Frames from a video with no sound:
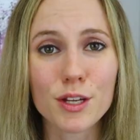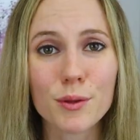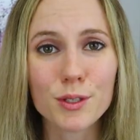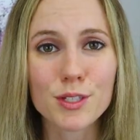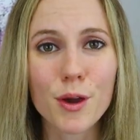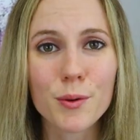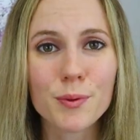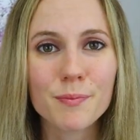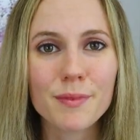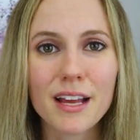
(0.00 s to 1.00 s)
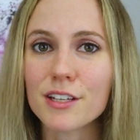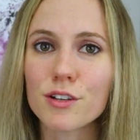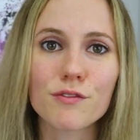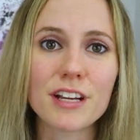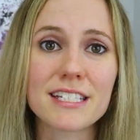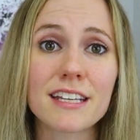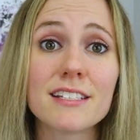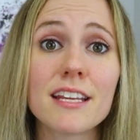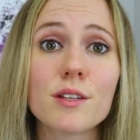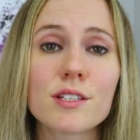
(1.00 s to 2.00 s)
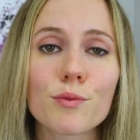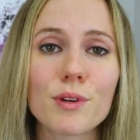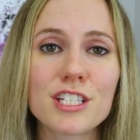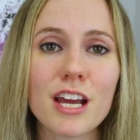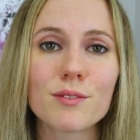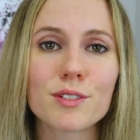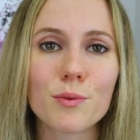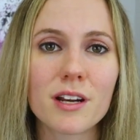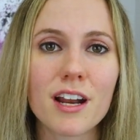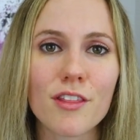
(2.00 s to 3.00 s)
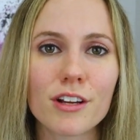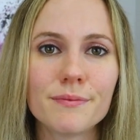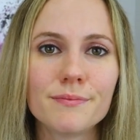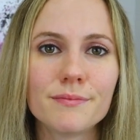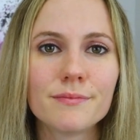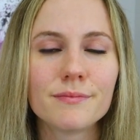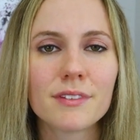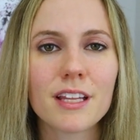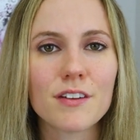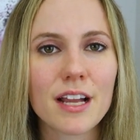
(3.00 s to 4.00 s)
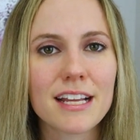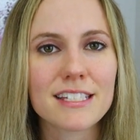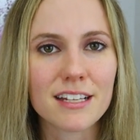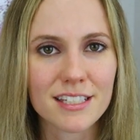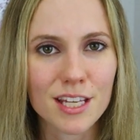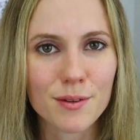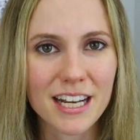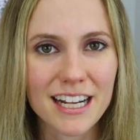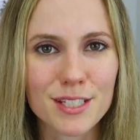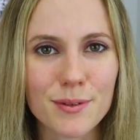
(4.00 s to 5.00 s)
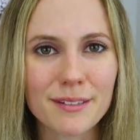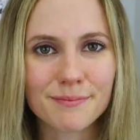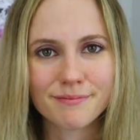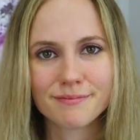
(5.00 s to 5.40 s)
Don't lose hope, and don't forget to continue to reach out to one another. Love you guys, and I'll see you in the next one.